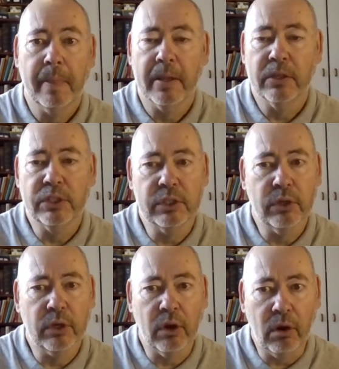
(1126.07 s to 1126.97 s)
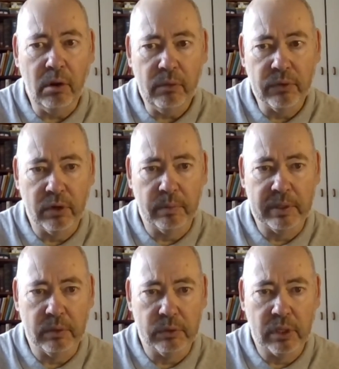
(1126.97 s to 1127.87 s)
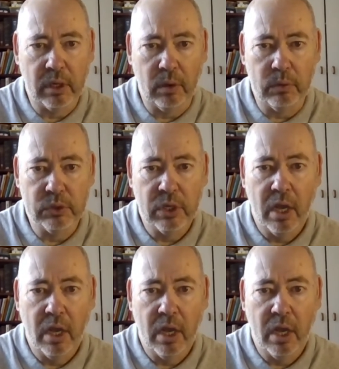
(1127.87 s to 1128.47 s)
she took off her widow's clothes,